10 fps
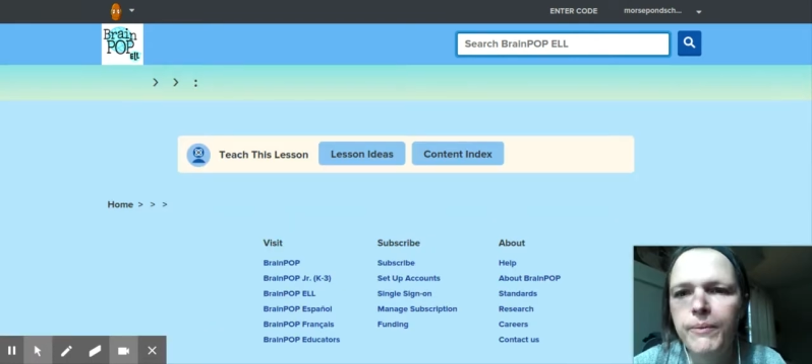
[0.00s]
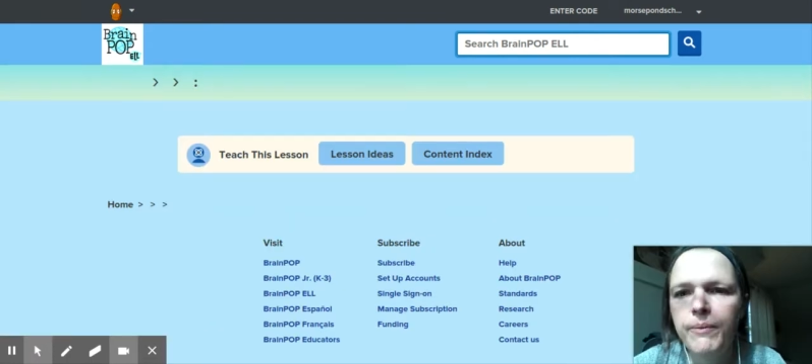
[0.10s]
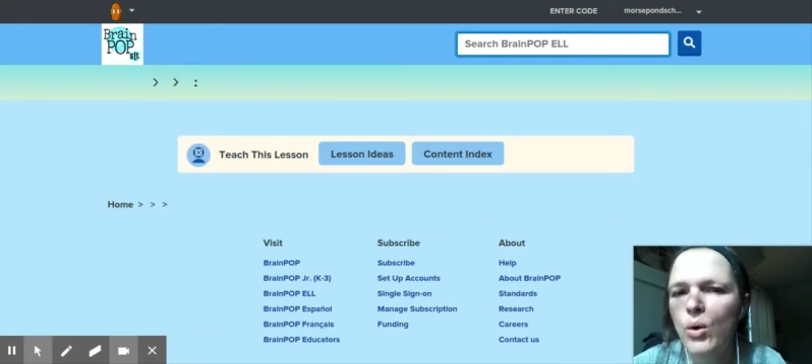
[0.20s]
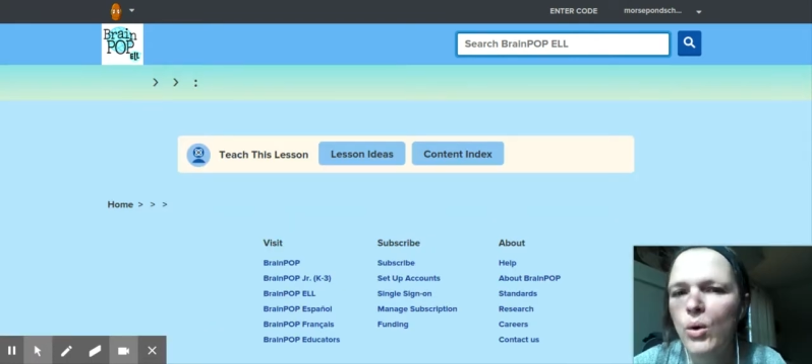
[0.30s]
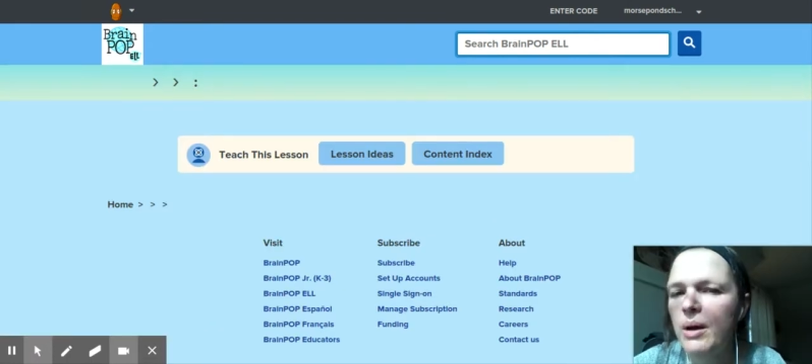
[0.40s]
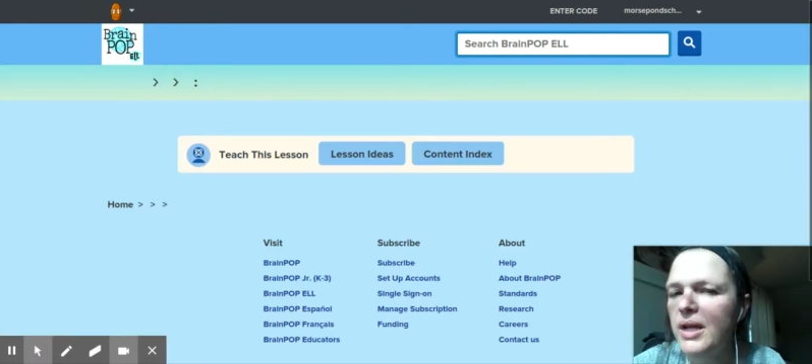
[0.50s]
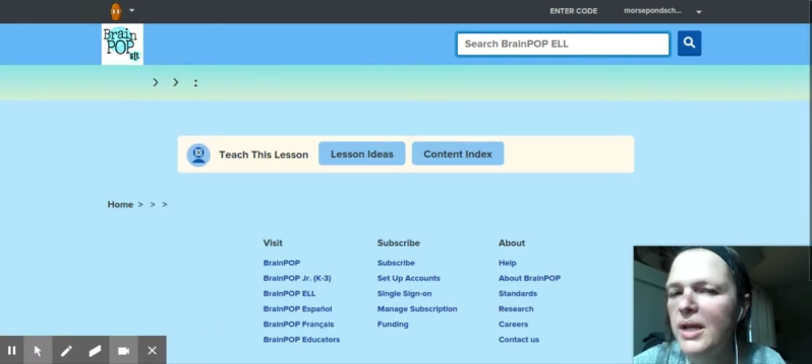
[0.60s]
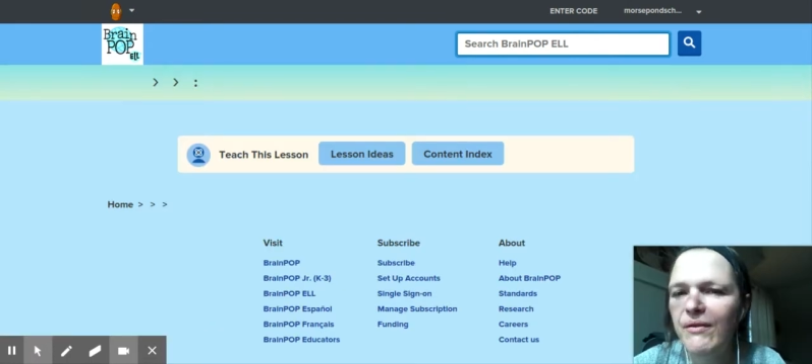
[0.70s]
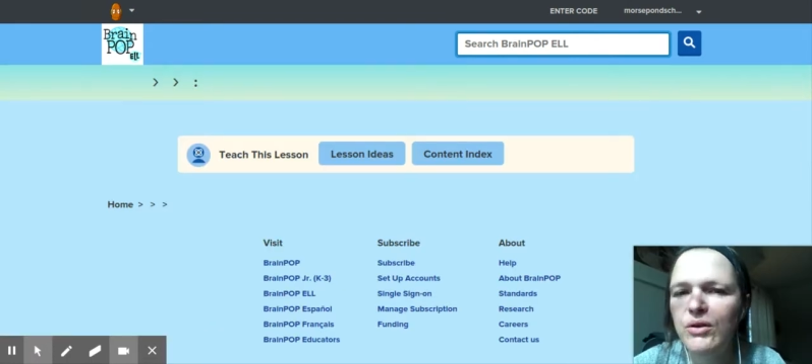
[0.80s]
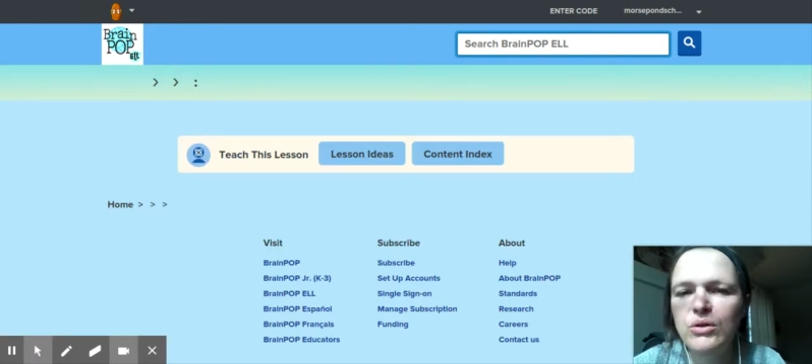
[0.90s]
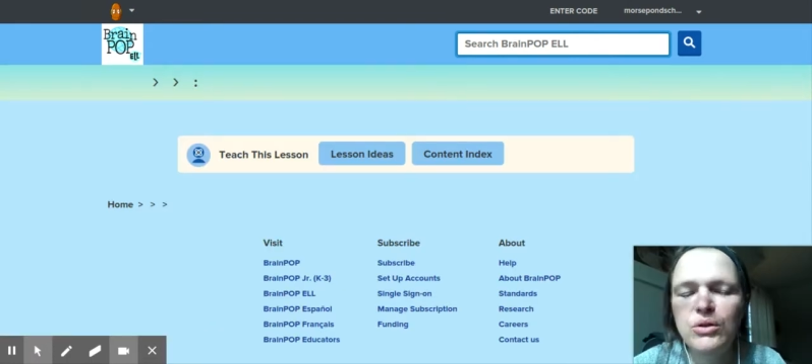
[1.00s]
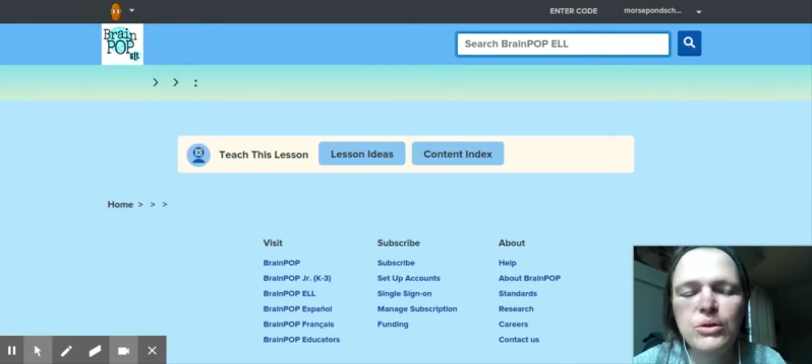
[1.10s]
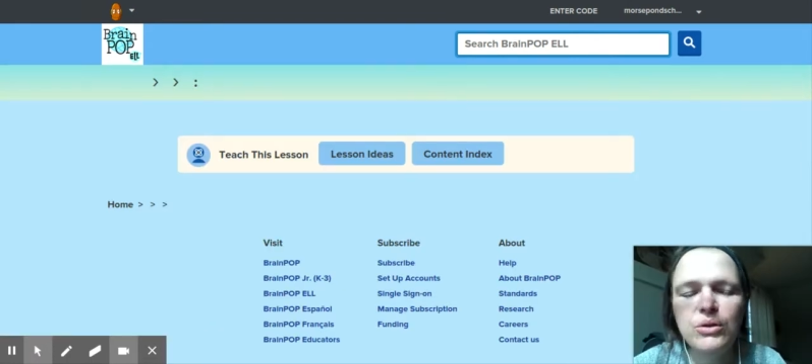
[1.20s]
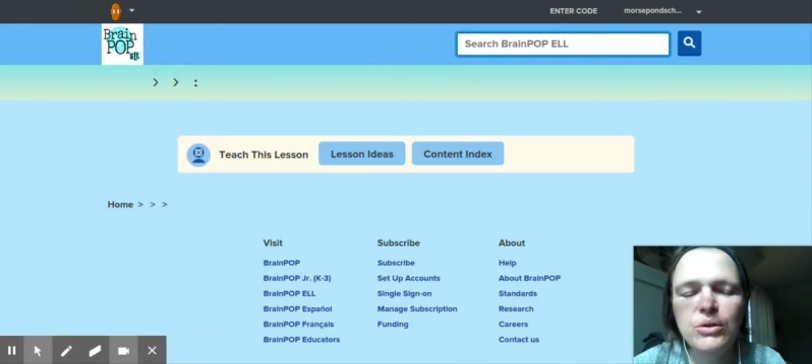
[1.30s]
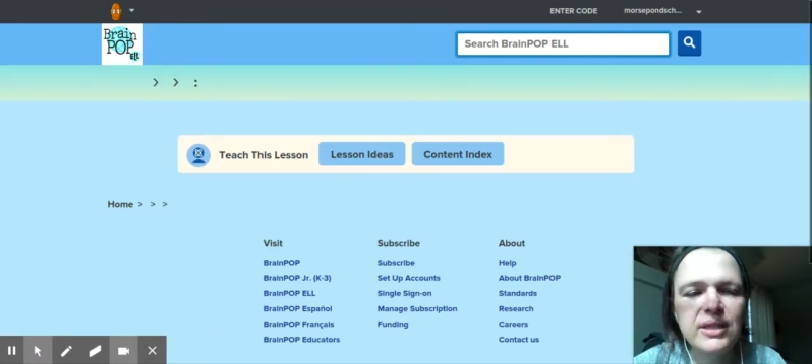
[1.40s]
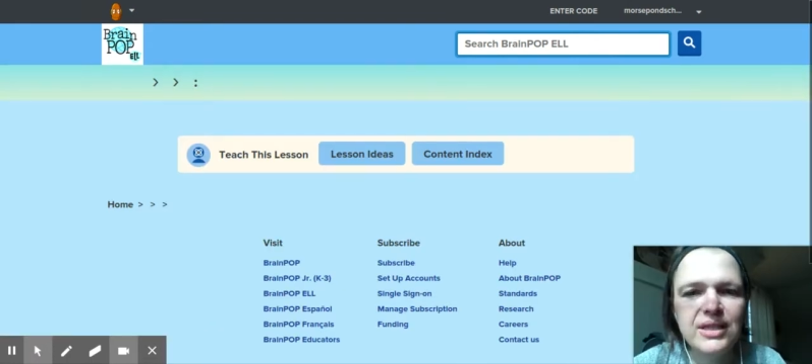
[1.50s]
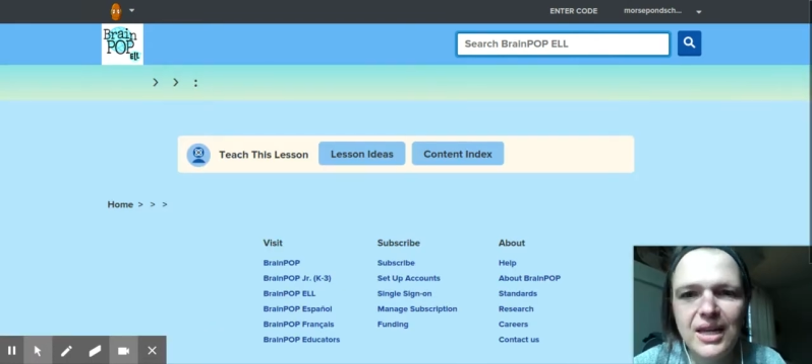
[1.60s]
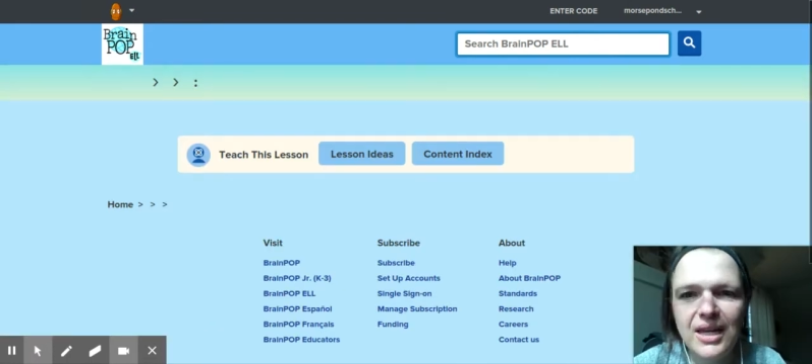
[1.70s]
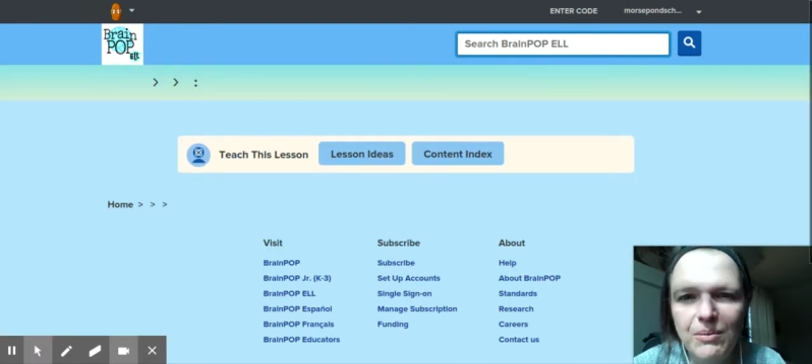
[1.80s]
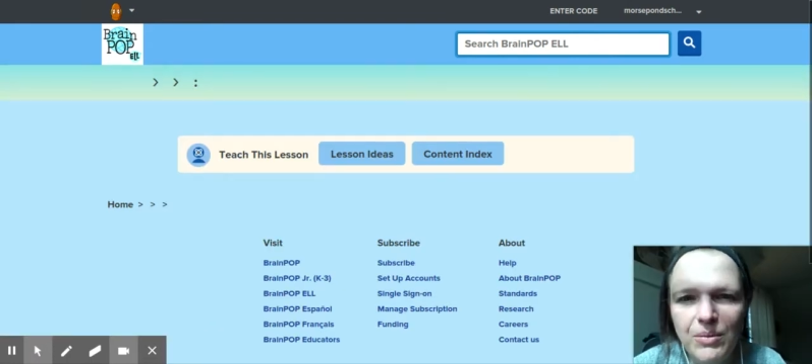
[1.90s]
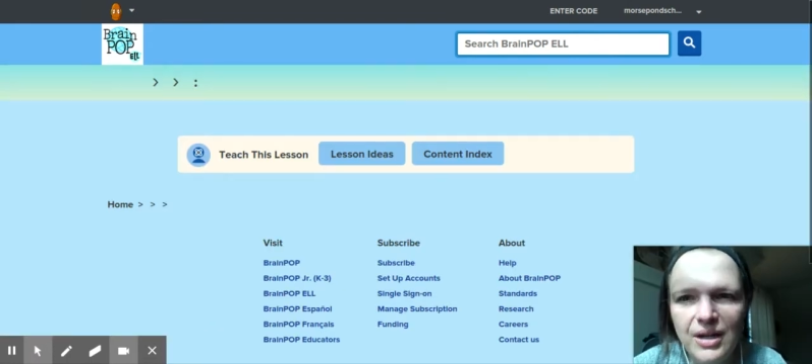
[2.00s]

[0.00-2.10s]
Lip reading: I'm going to have you do the same